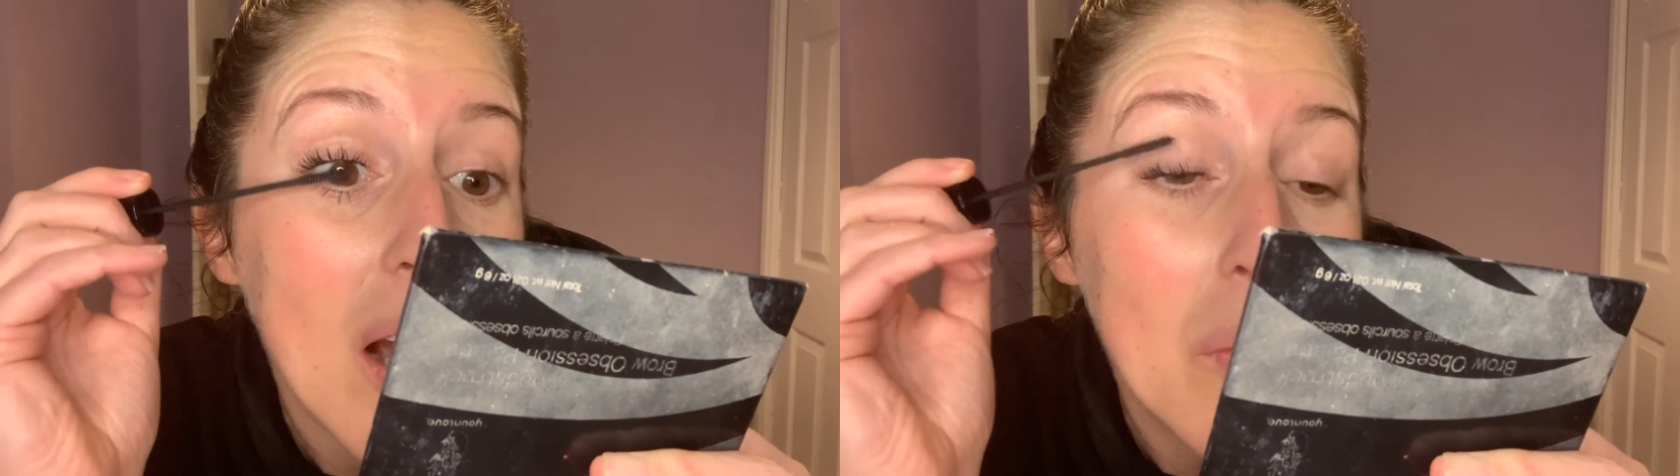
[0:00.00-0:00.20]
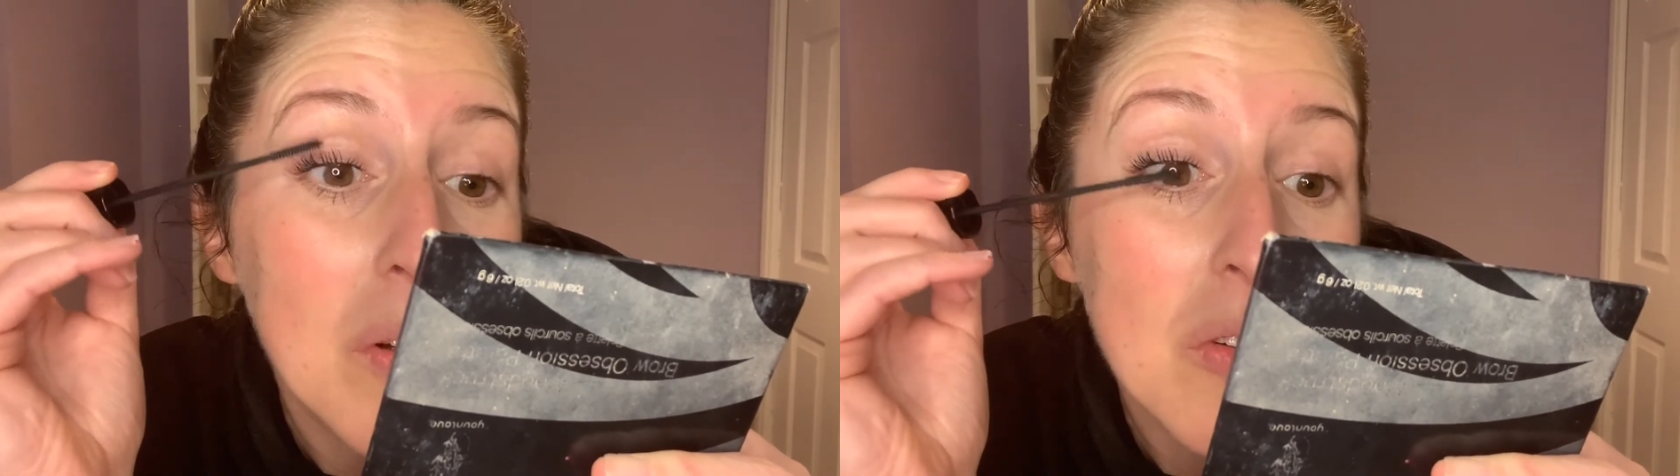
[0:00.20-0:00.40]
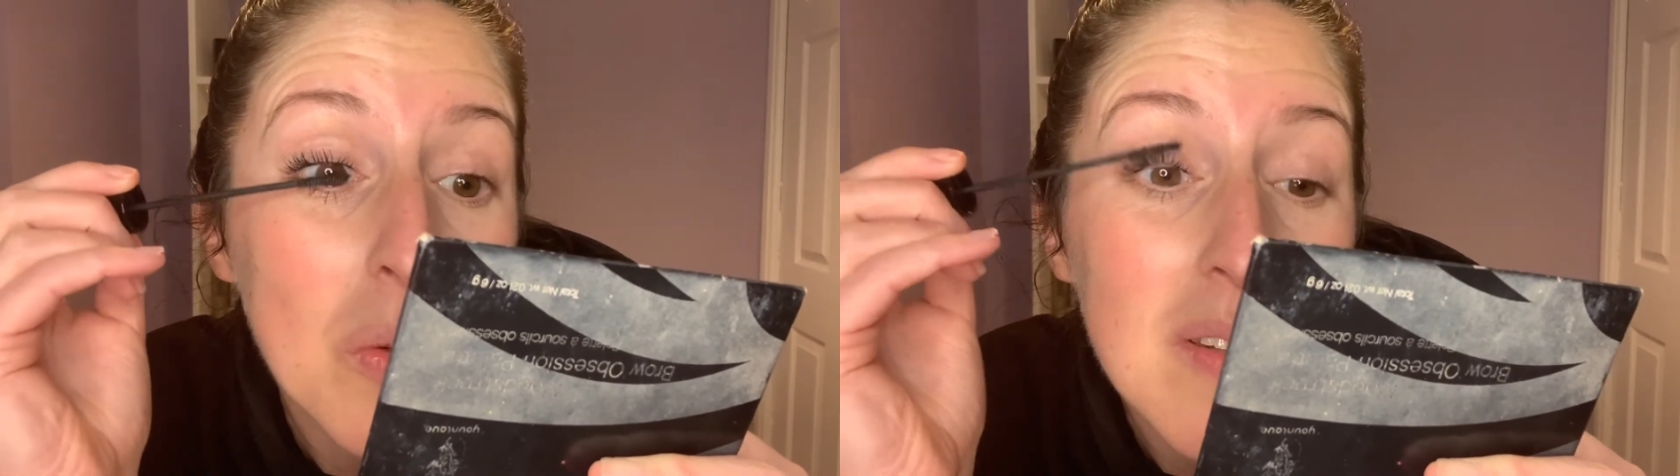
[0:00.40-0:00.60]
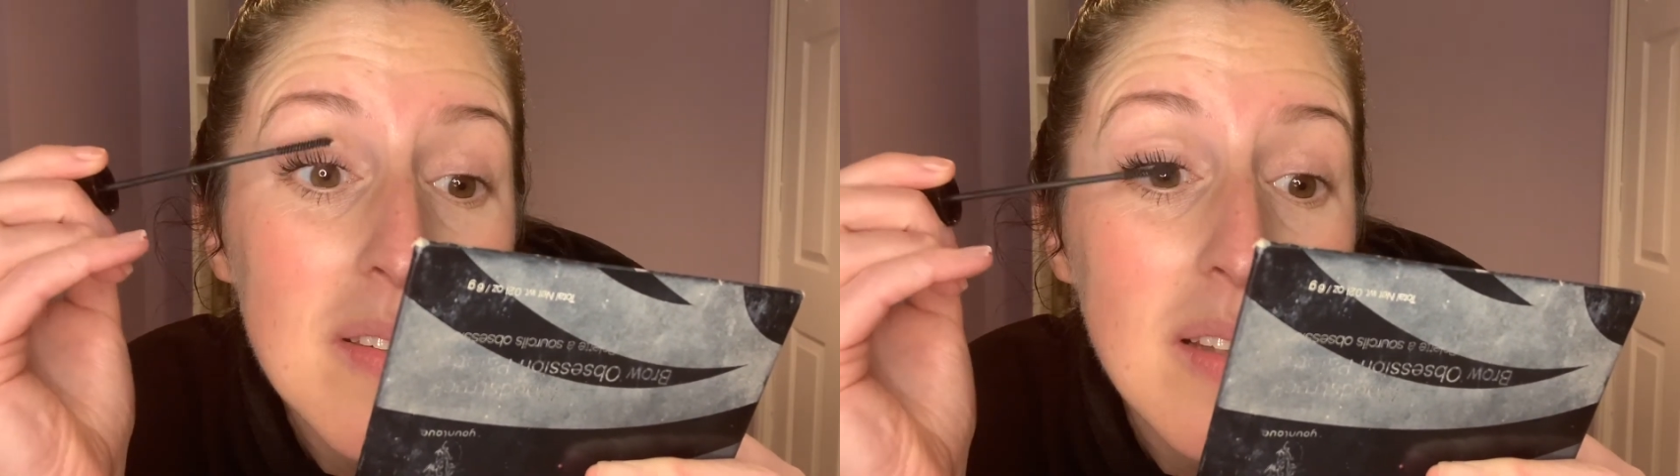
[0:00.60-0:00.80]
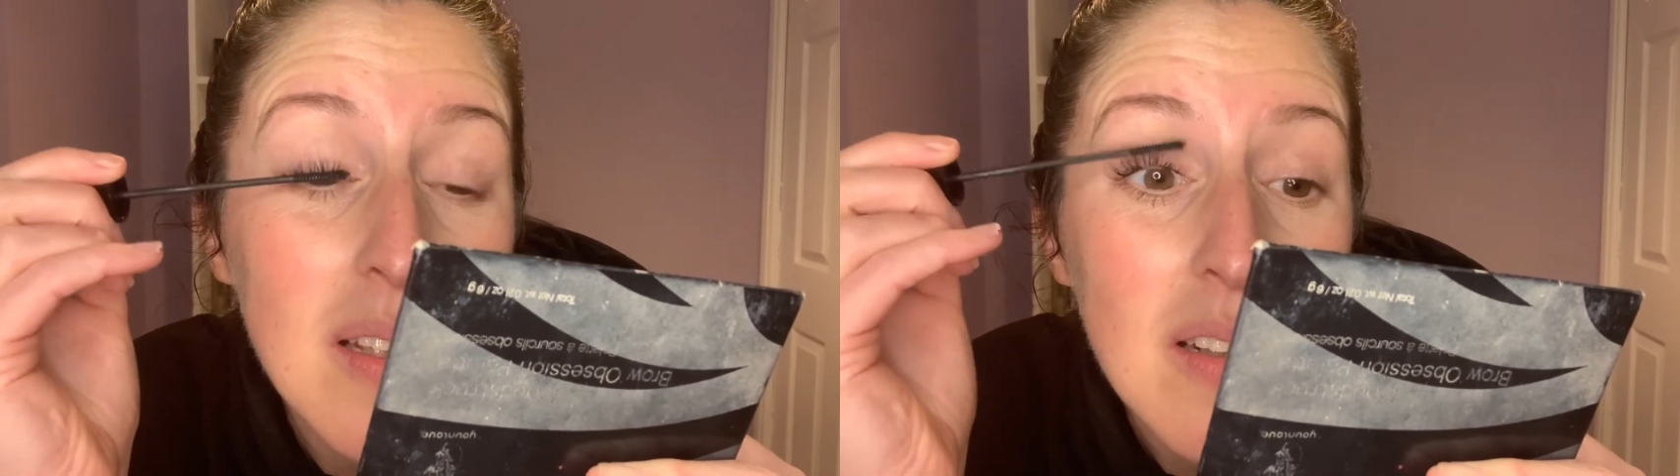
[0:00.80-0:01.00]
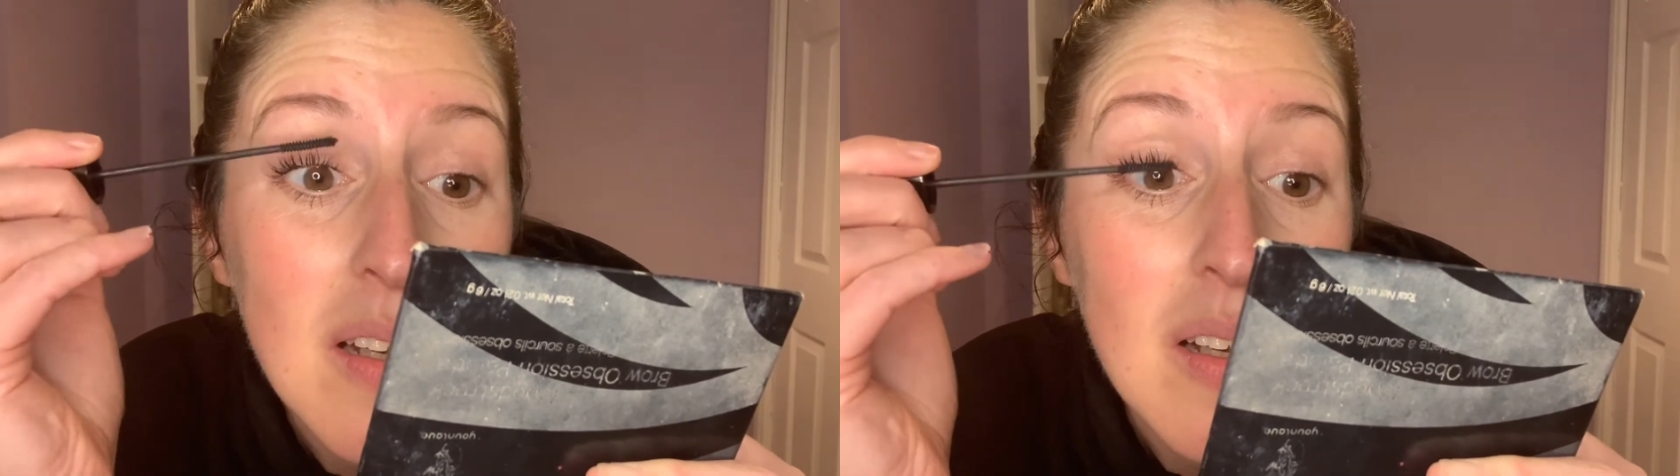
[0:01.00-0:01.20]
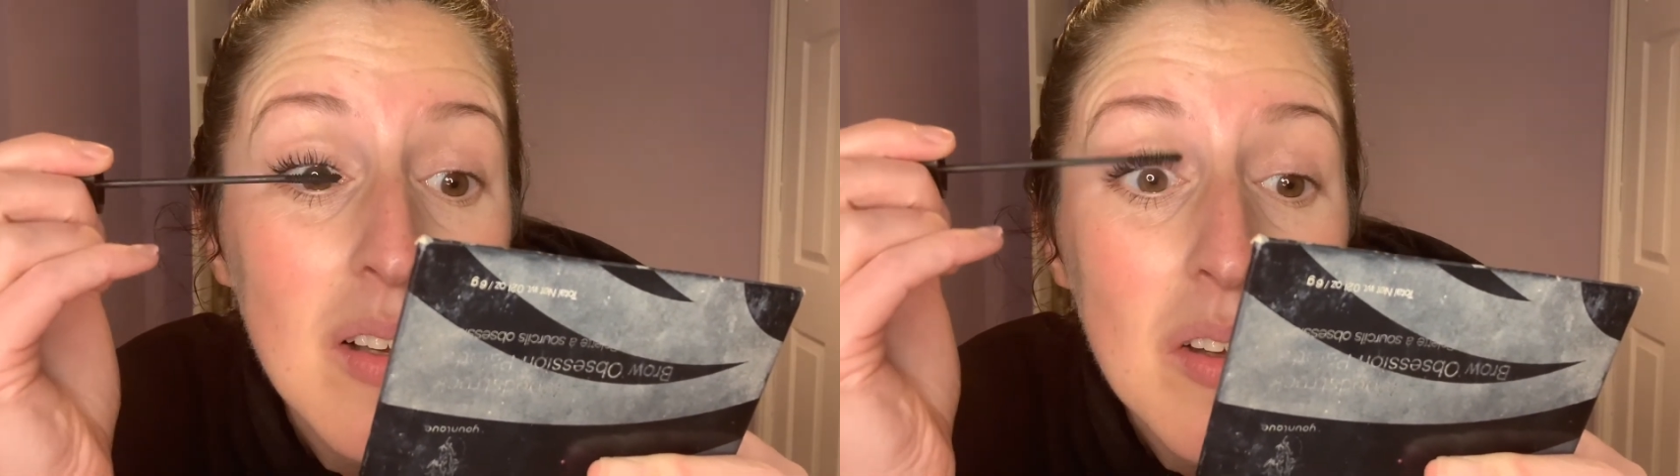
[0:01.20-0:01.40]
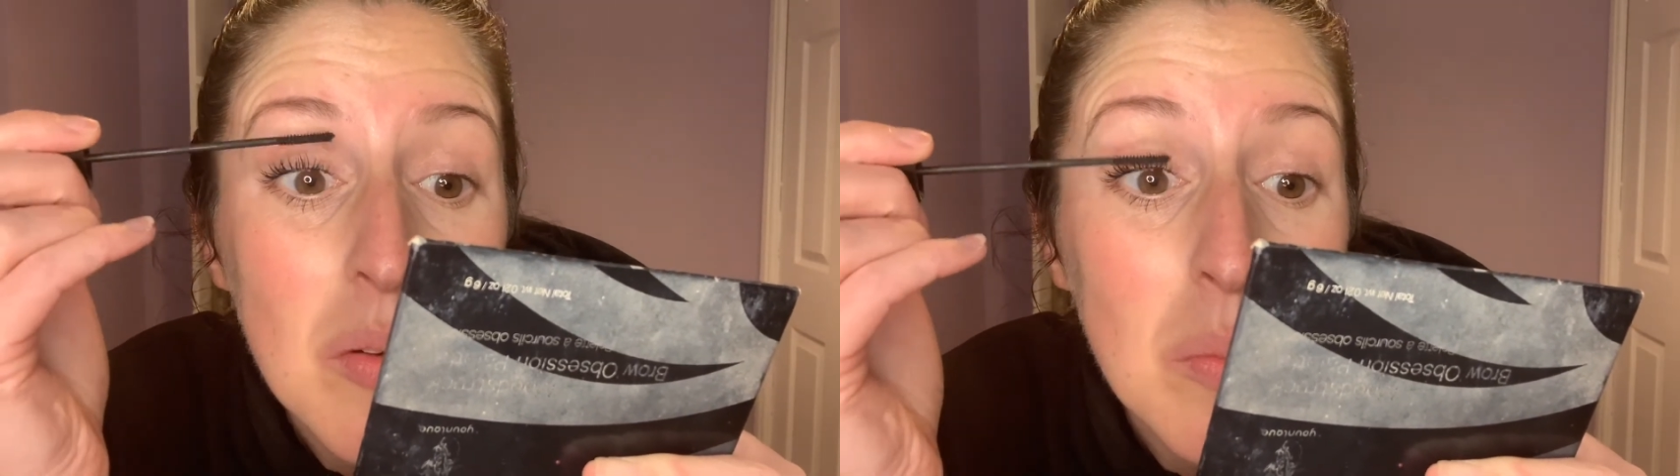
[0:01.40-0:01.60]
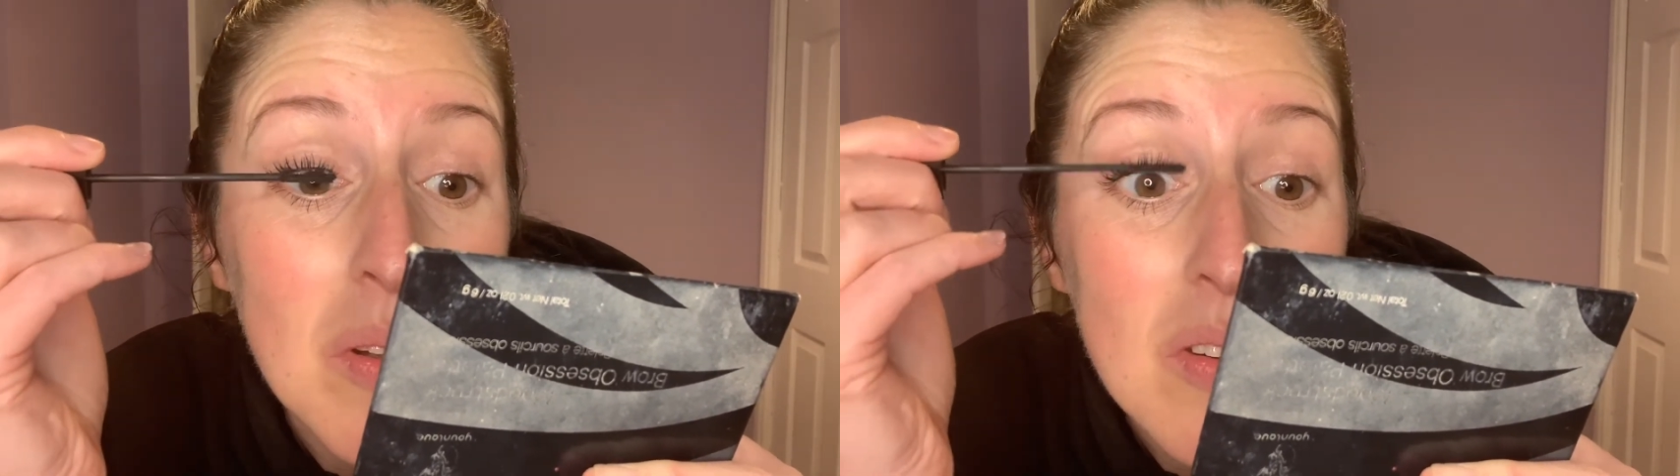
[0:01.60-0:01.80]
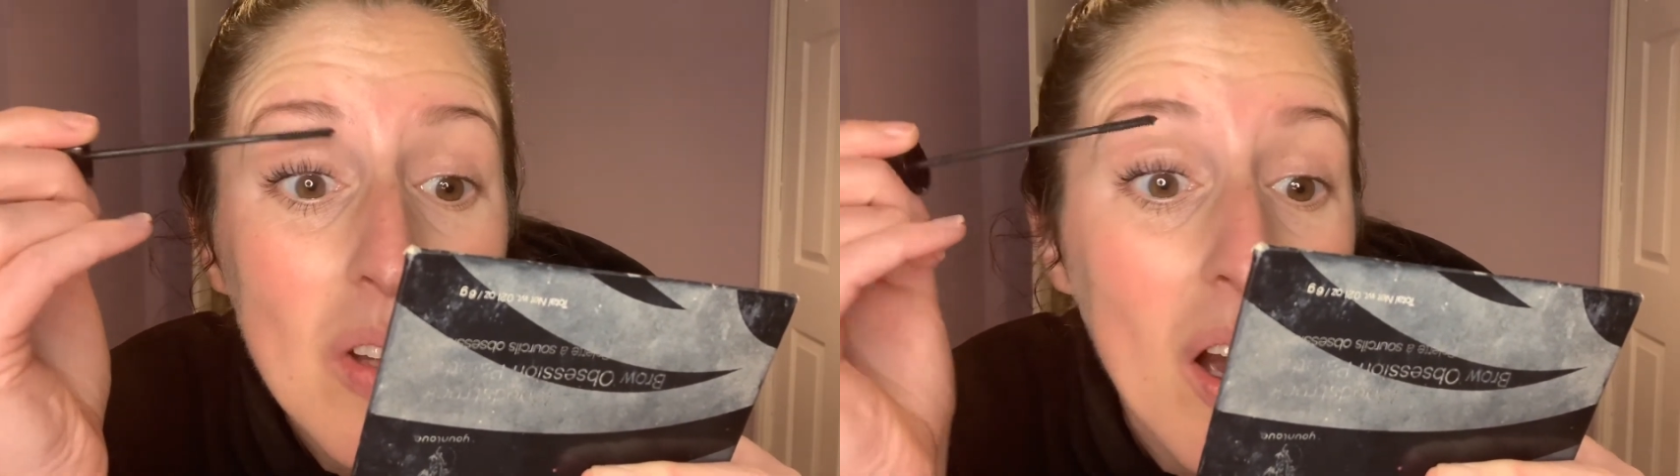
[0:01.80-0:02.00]
our twisted
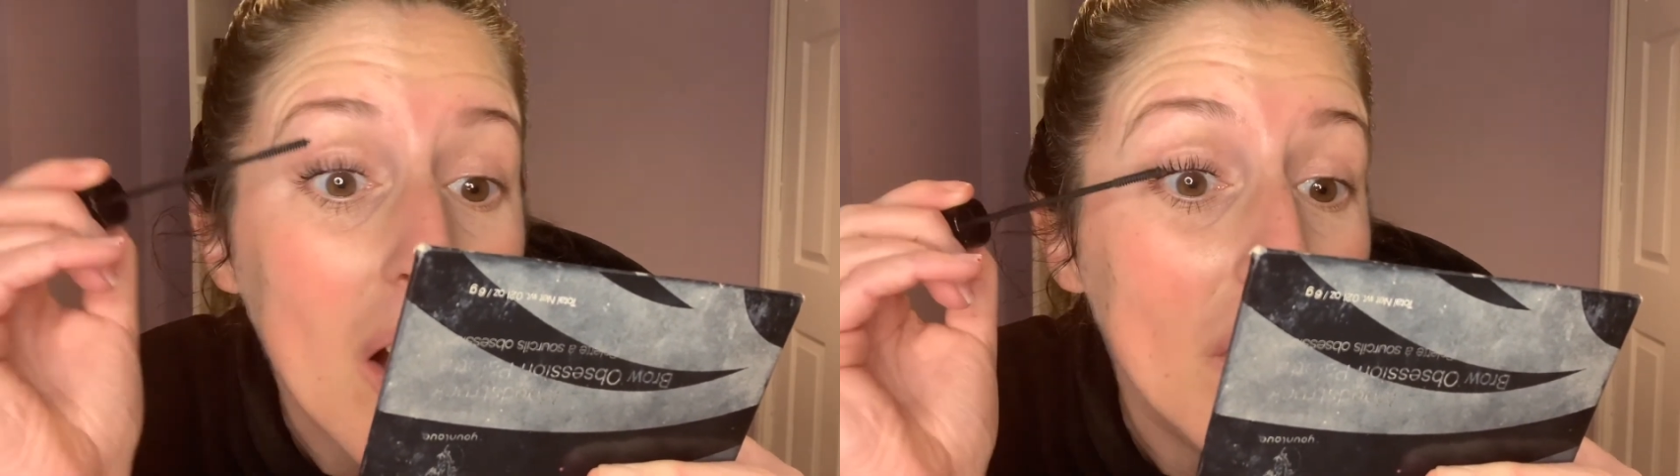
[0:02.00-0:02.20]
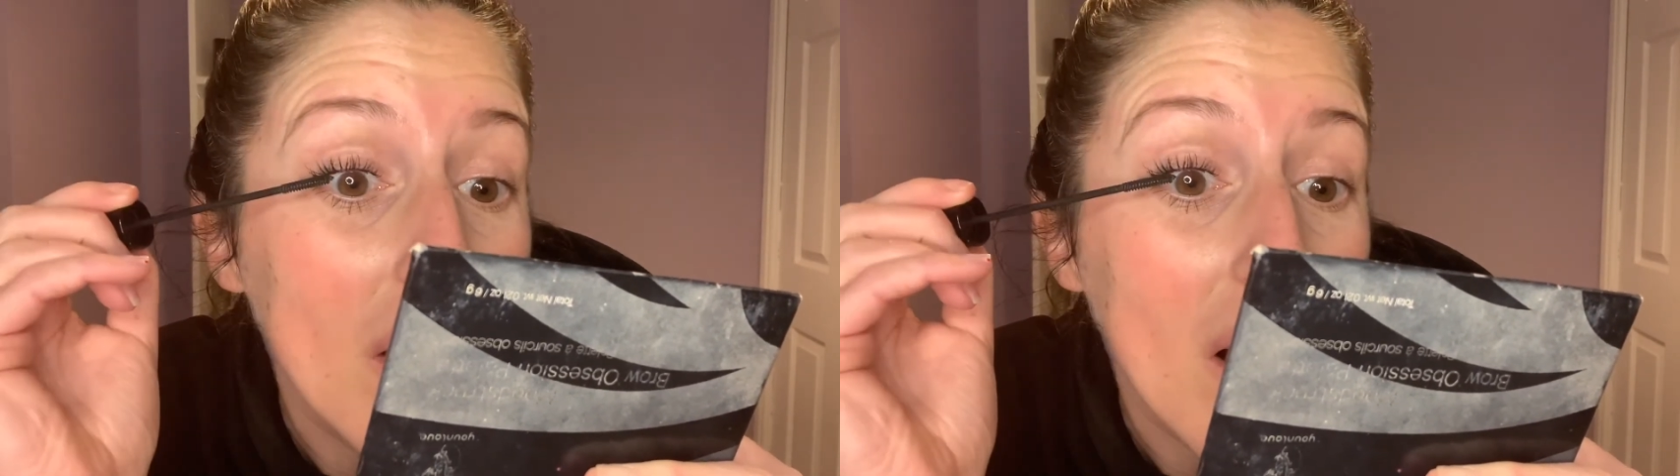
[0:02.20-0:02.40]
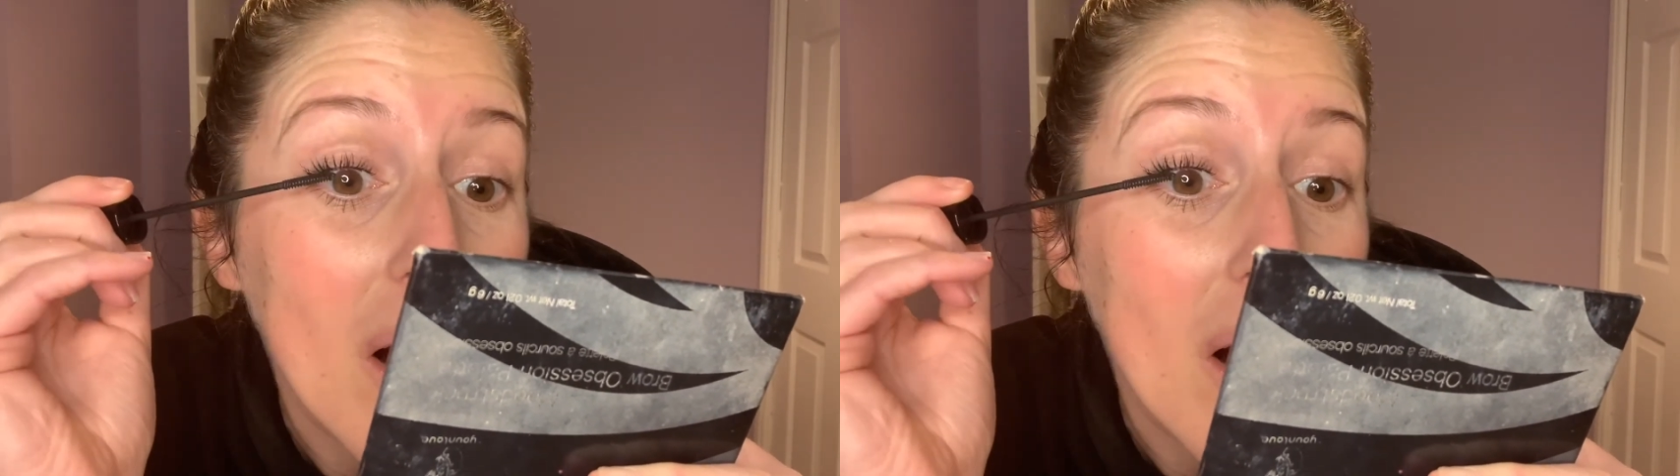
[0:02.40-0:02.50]
mascara.